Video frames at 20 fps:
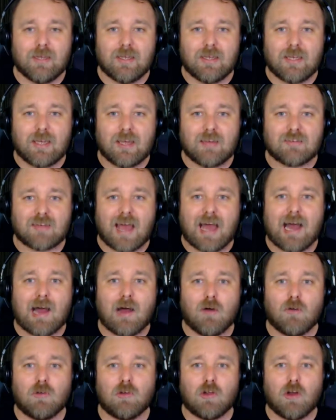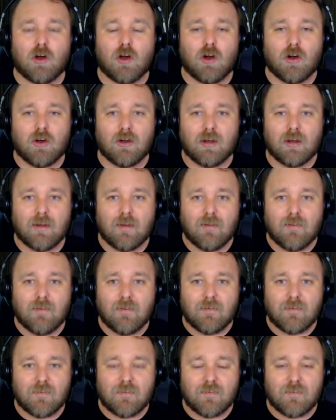is how long
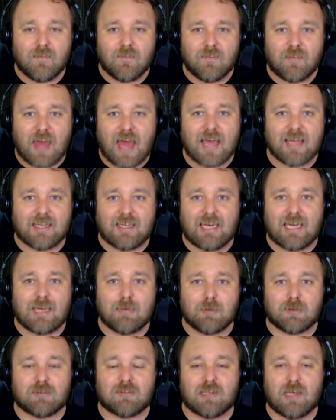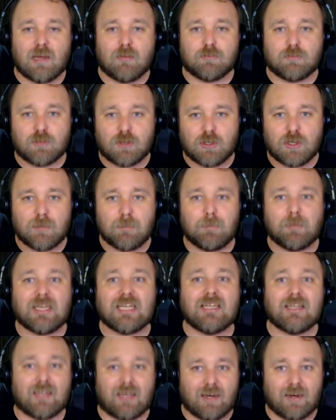that game itself's going to
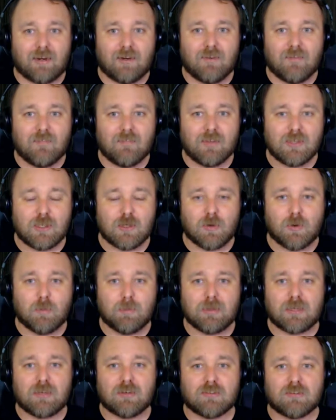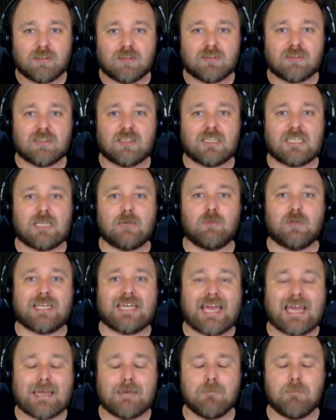be there. You know, because this is the thing with
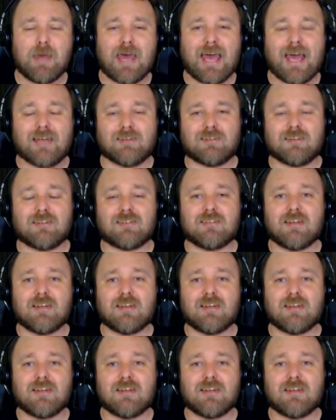Game Pass.